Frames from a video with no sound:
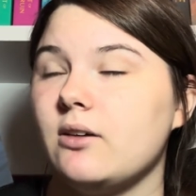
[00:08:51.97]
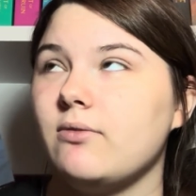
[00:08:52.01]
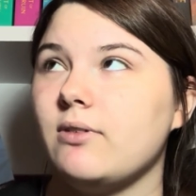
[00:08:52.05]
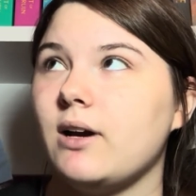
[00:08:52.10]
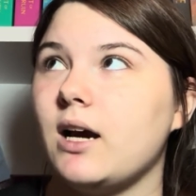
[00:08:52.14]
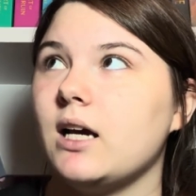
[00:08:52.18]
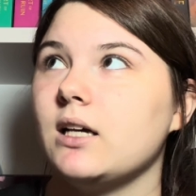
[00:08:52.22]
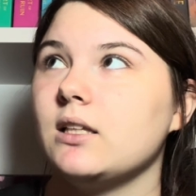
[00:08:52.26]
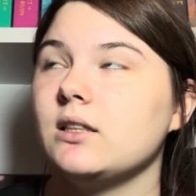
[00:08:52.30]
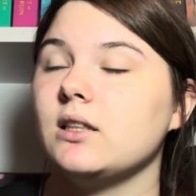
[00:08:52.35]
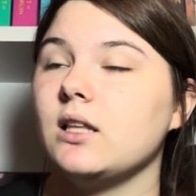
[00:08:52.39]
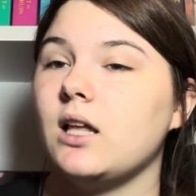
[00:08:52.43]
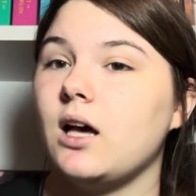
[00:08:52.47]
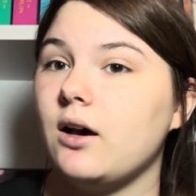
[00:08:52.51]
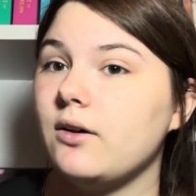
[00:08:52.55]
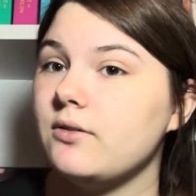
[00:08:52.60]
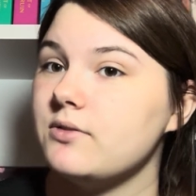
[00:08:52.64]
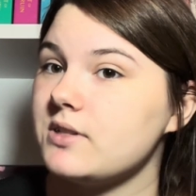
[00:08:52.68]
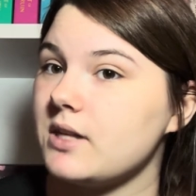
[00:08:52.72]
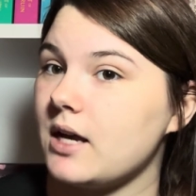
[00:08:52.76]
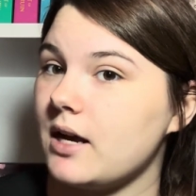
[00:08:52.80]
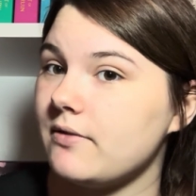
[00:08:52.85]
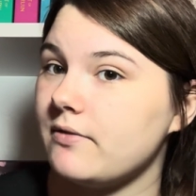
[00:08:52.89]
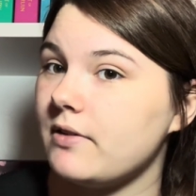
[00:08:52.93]
I love
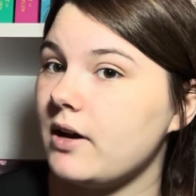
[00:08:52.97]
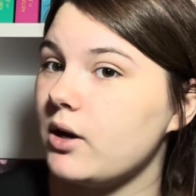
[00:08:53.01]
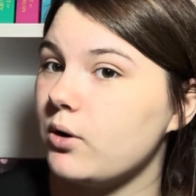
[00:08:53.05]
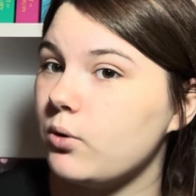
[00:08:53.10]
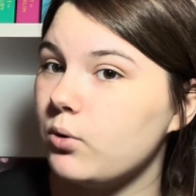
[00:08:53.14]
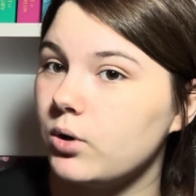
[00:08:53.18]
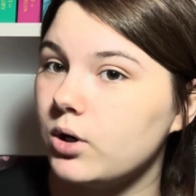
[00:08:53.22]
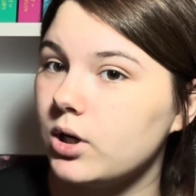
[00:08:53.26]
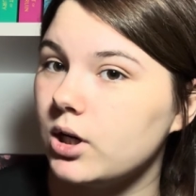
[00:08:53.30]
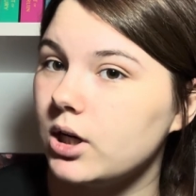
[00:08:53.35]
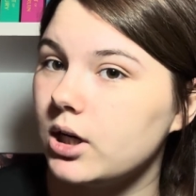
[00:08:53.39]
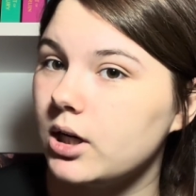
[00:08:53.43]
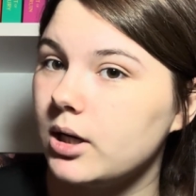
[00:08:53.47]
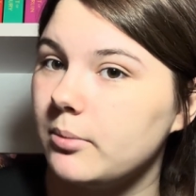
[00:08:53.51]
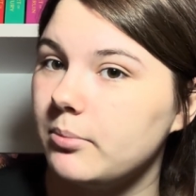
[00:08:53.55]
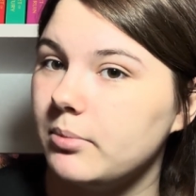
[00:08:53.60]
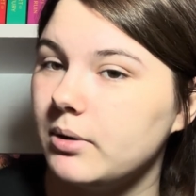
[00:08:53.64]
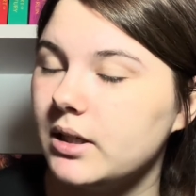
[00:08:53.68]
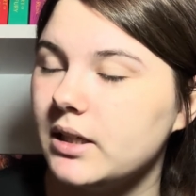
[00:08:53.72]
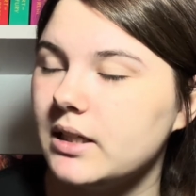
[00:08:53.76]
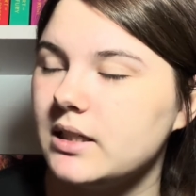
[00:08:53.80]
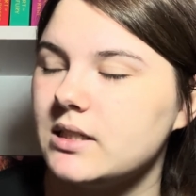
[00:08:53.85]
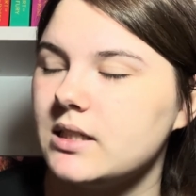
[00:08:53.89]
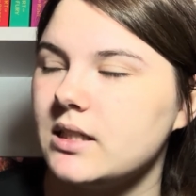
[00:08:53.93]
sci-fi horror,
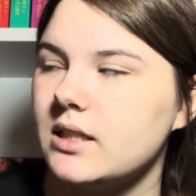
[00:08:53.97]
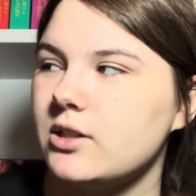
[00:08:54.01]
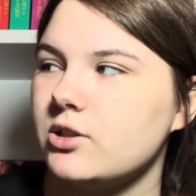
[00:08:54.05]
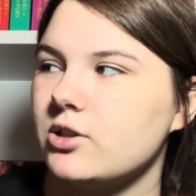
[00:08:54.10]
but Into the